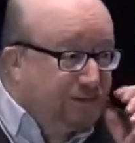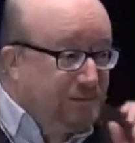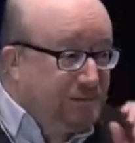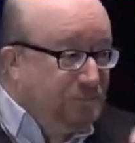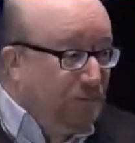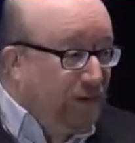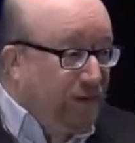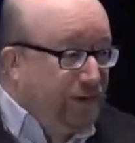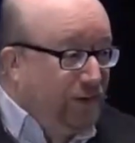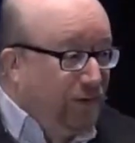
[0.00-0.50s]
it
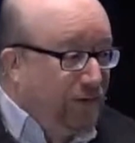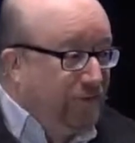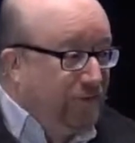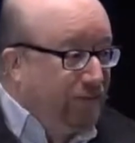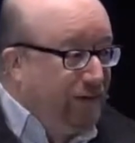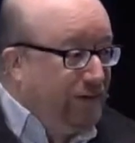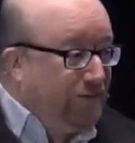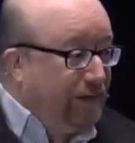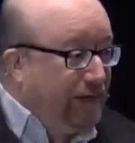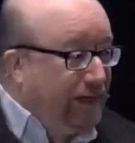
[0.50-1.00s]
might not have
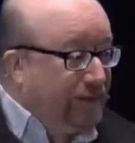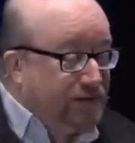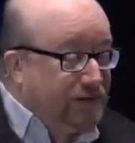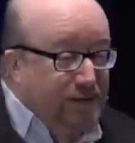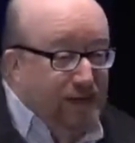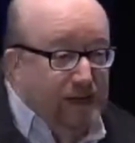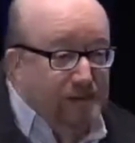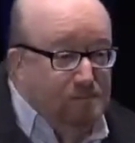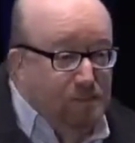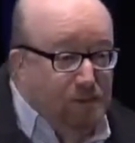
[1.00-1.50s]
even entered
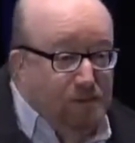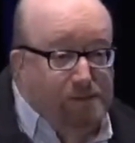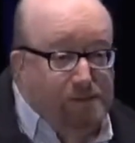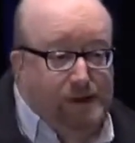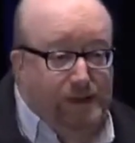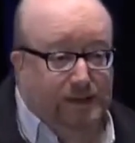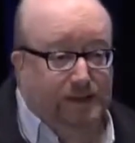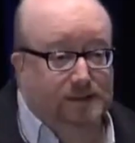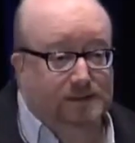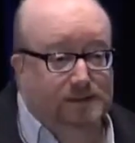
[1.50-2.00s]
our
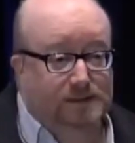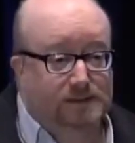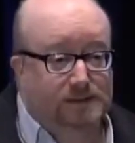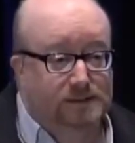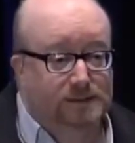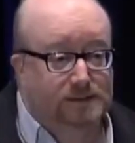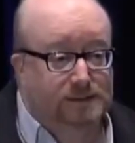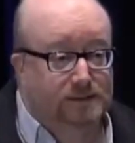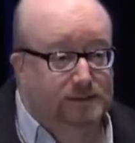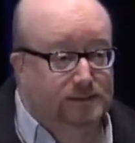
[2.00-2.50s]
mind.
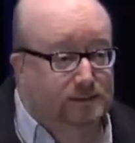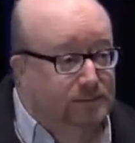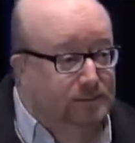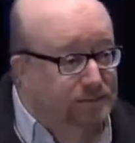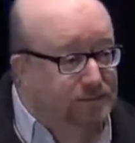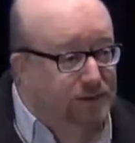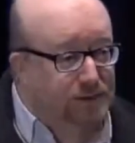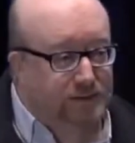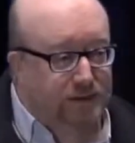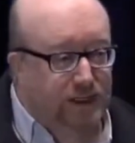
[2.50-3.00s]
Lord,
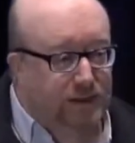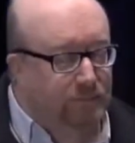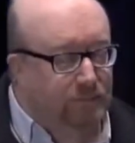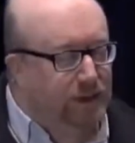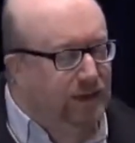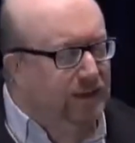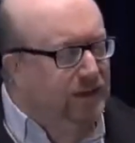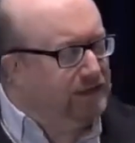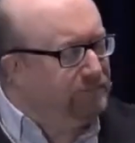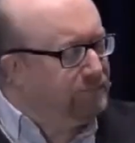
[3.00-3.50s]
just let me
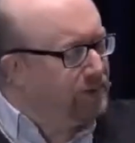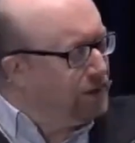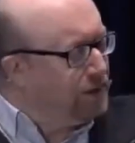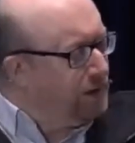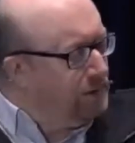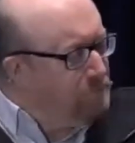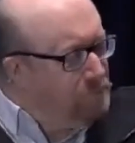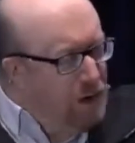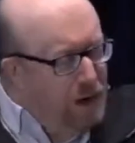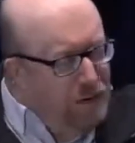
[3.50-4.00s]
live that
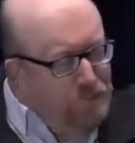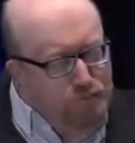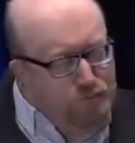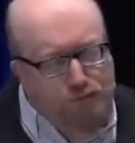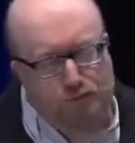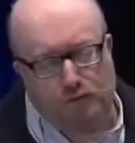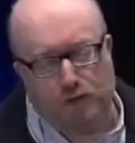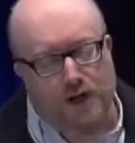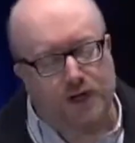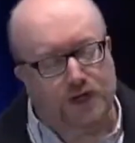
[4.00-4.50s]
I might
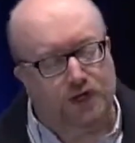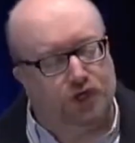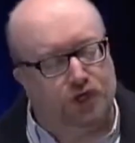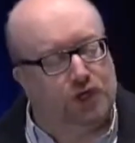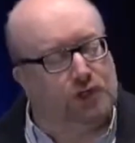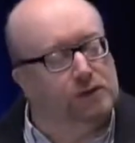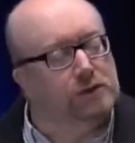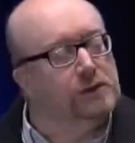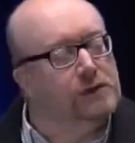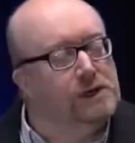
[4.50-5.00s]
praise
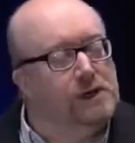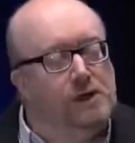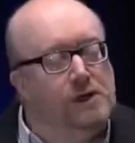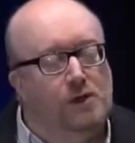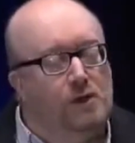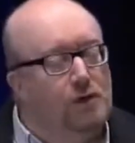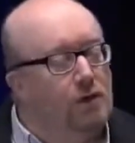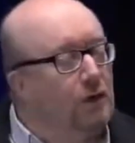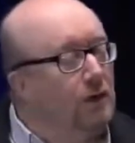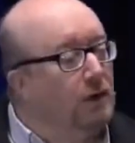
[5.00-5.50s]
you
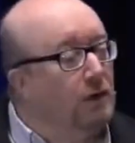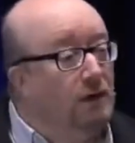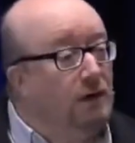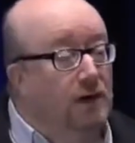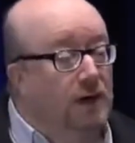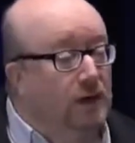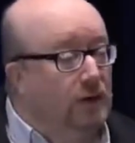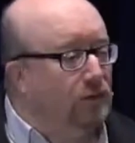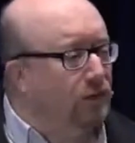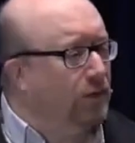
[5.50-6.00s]

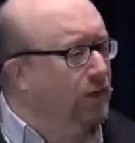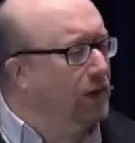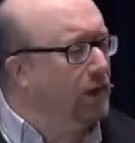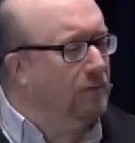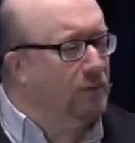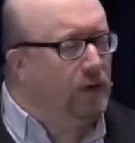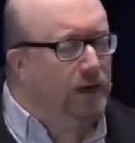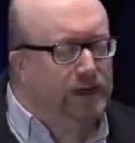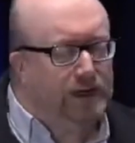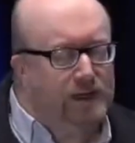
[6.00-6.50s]
longer, Lord, that I
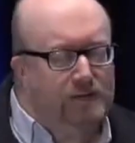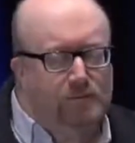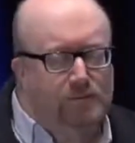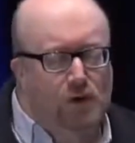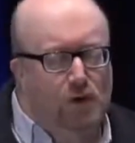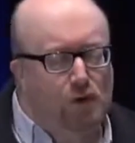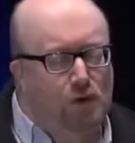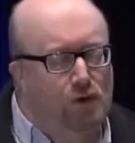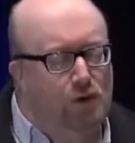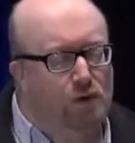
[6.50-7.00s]
might give
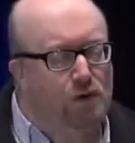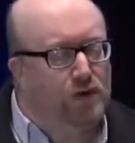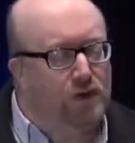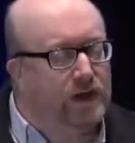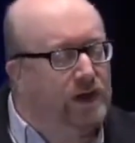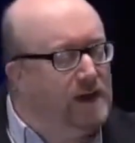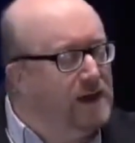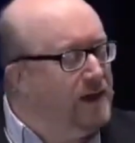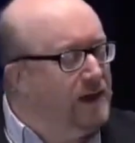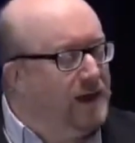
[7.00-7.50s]

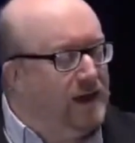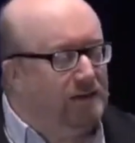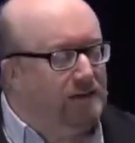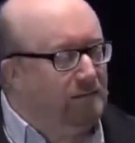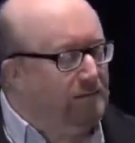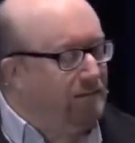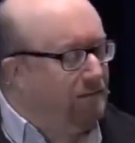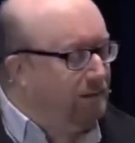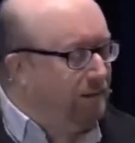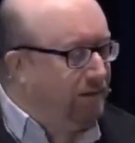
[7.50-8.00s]
glory and
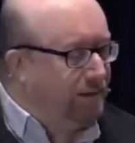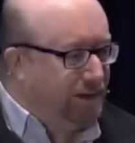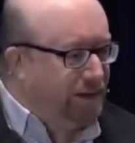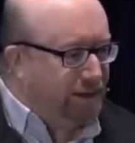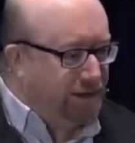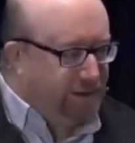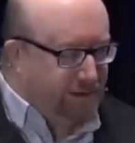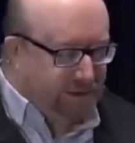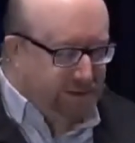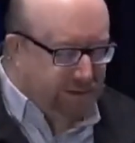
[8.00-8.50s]

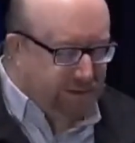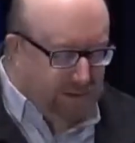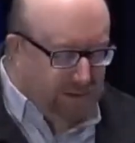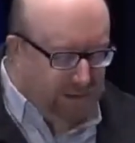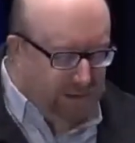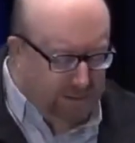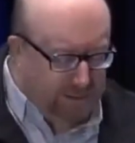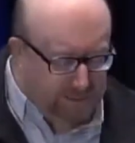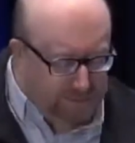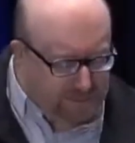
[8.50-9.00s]
honor to
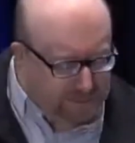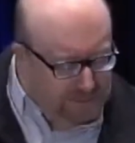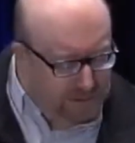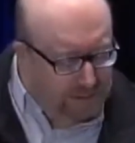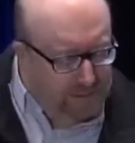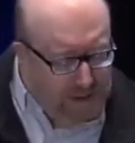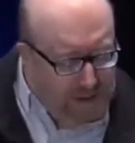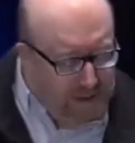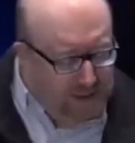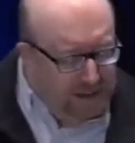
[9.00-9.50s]
you. And so
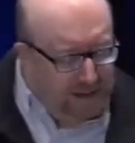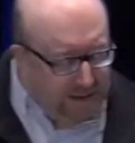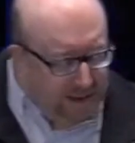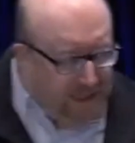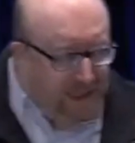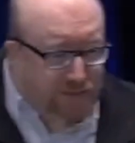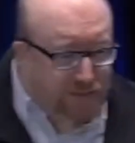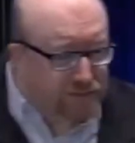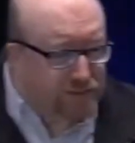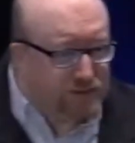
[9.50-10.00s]

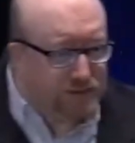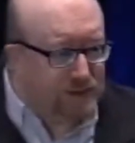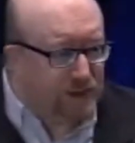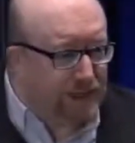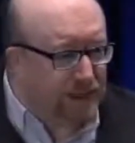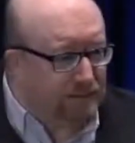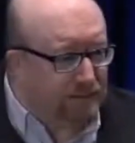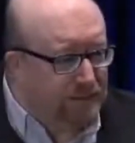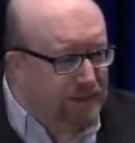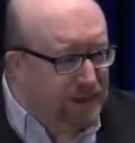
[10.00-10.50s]

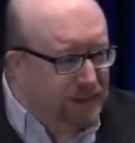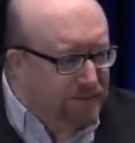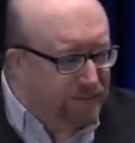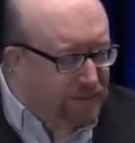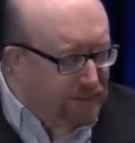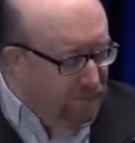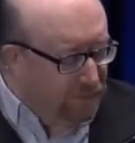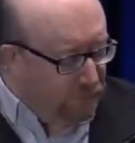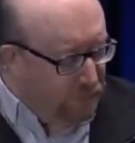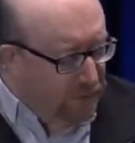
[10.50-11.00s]
interesting,
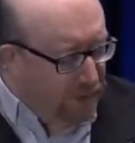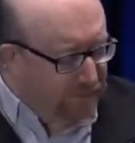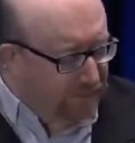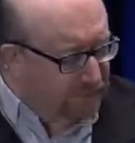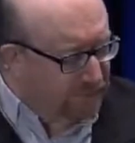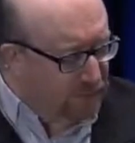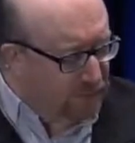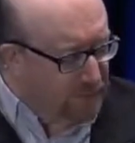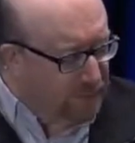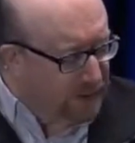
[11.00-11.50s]
right
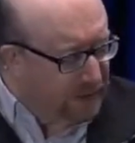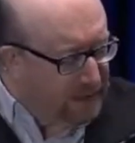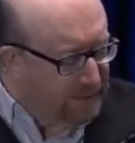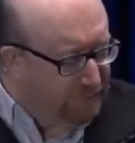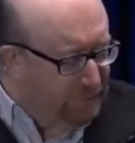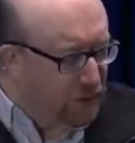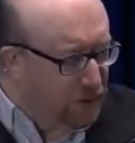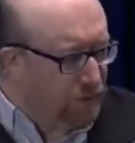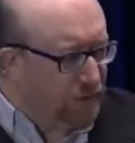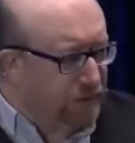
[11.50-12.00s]
through, we're going to have a
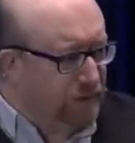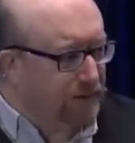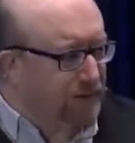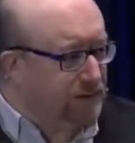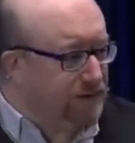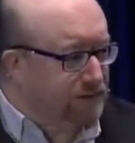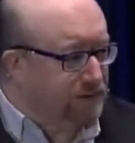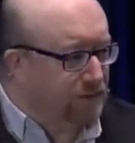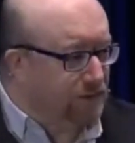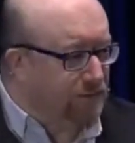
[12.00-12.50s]
look at
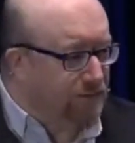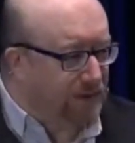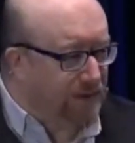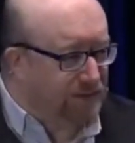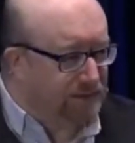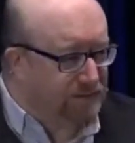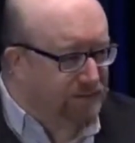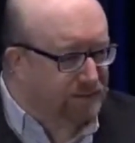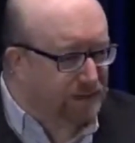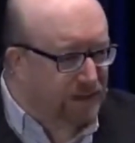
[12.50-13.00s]
these two
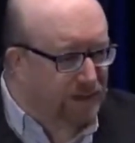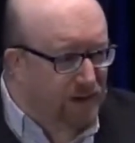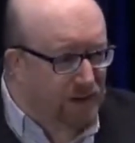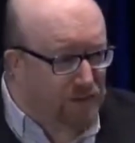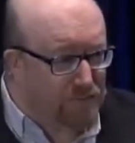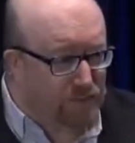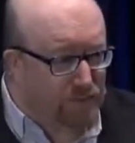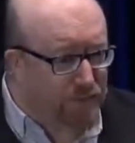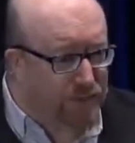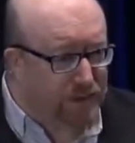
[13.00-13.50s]
things as they go
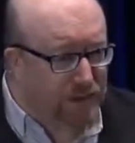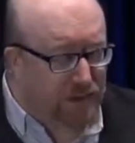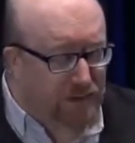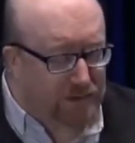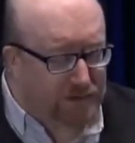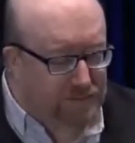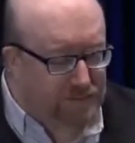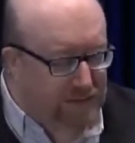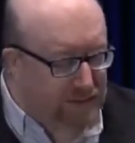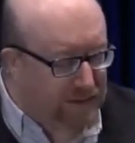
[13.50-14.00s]
very
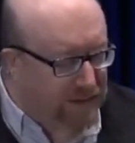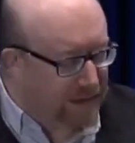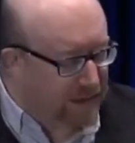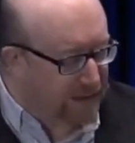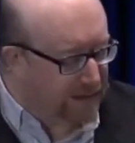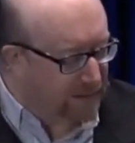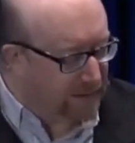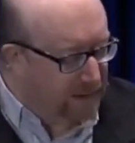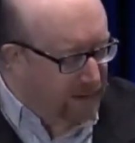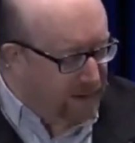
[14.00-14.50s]
closely
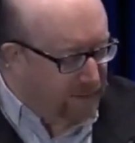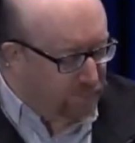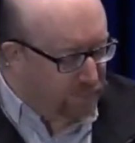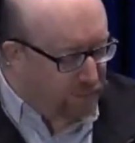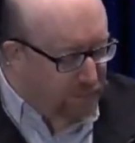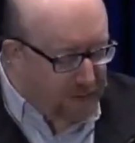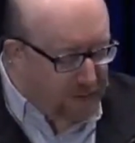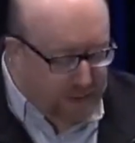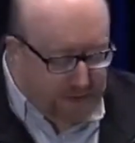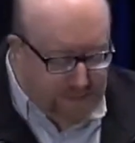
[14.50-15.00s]
together,
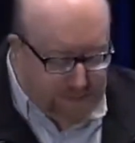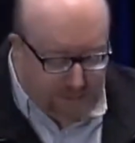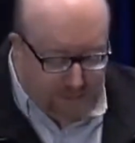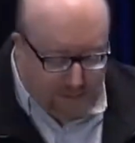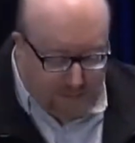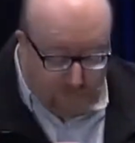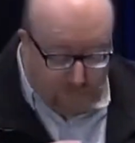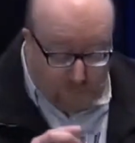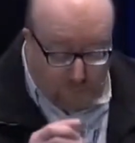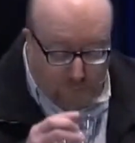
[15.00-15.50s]
praise
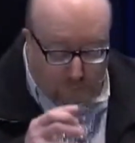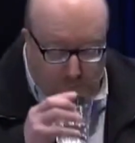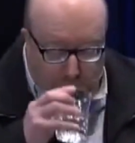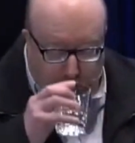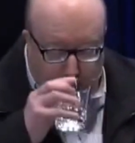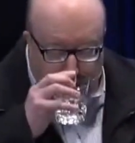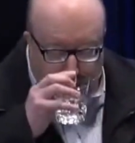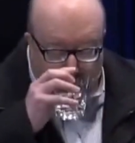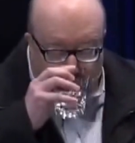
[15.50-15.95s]
and the word.